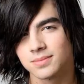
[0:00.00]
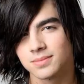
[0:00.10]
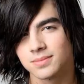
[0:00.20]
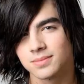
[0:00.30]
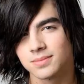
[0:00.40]

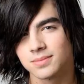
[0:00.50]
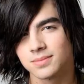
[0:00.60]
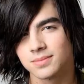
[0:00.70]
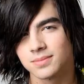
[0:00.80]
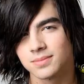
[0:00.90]

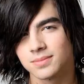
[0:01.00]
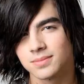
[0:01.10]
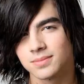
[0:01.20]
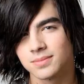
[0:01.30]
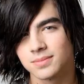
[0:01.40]

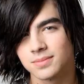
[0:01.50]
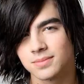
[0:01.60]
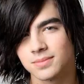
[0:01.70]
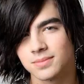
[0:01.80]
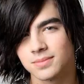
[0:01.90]

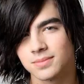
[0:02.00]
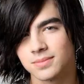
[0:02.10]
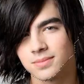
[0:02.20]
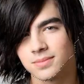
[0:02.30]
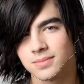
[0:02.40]

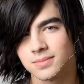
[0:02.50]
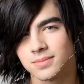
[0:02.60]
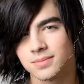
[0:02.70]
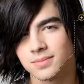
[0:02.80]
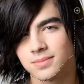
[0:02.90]

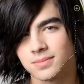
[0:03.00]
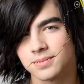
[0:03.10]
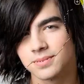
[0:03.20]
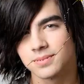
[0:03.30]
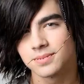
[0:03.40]

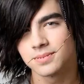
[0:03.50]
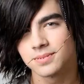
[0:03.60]
No one is speaking in this clip.